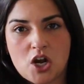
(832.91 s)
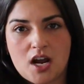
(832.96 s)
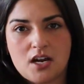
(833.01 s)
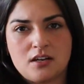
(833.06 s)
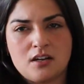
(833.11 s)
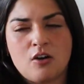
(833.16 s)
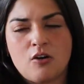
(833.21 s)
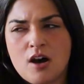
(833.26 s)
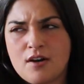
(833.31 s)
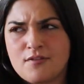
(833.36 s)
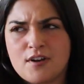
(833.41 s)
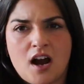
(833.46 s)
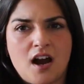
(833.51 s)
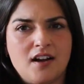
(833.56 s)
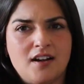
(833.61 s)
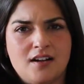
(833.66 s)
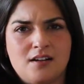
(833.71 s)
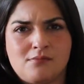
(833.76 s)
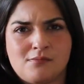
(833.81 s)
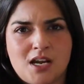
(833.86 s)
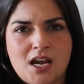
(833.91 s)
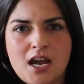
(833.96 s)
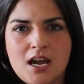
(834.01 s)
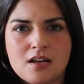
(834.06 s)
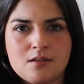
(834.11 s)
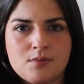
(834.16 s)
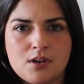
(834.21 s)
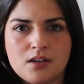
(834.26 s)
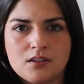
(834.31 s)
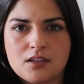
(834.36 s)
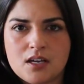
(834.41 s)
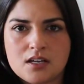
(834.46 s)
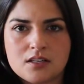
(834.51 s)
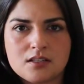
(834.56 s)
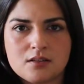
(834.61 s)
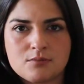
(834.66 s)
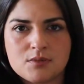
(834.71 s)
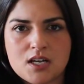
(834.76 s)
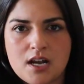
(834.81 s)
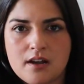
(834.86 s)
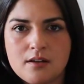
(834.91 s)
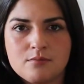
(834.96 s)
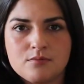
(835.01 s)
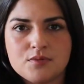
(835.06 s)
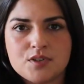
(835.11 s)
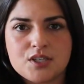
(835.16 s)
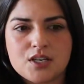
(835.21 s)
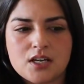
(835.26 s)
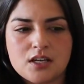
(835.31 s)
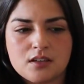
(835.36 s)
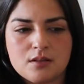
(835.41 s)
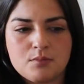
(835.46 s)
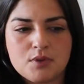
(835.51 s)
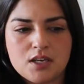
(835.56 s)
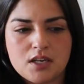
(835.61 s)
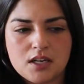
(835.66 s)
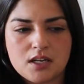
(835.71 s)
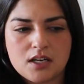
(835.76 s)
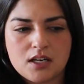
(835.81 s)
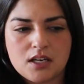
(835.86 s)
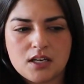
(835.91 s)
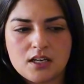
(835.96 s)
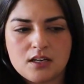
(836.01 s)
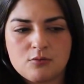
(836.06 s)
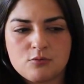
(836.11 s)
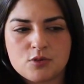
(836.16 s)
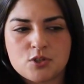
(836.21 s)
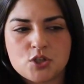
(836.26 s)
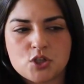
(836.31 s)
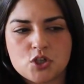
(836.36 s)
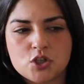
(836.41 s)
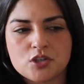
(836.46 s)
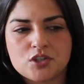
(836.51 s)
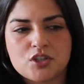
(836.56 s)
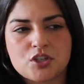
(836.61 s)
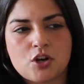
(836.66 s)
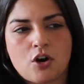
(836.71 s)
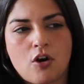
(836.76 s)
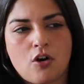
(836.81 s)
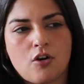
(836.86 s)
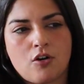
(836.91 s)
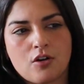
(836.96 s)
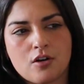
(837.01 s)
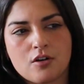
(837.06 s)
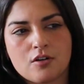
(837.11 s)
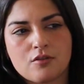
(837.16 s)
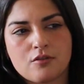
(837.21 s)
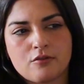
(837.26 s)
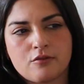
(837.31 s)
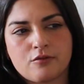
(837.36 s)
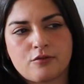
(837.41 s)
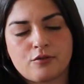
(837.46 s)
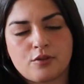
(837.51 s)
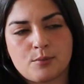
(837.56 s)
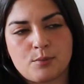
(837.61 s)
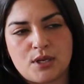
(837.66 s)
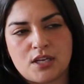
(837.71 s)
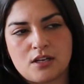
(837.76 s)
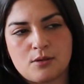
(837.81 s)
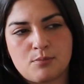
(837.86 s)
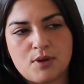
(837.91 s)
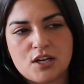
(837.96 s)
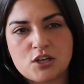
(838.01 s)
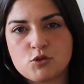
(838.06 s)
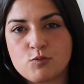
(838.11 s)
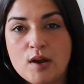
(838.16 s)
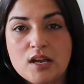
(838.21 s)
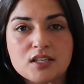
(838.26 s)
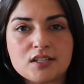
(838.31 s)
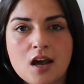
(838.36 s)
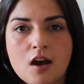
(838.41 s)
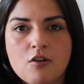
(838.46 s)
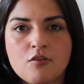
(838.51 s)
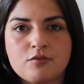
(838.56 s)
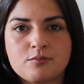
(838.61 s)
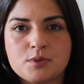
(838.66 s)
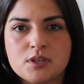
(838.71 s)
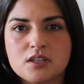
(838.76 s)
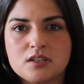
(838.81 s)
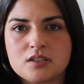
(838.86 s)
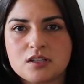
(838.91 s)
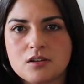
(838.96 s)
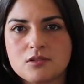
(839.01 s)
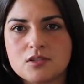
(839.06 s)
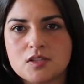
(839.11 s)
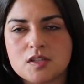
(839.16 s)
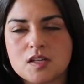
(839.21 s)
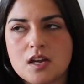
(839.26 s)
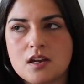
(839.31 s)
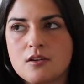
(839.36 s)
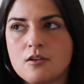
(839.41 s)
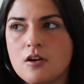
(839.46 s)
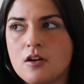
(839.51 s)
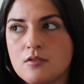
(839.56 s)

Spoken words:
I know I've gotten in my head about that sometimes in the beginning, and it was just hard for me to pitch myself because I was like,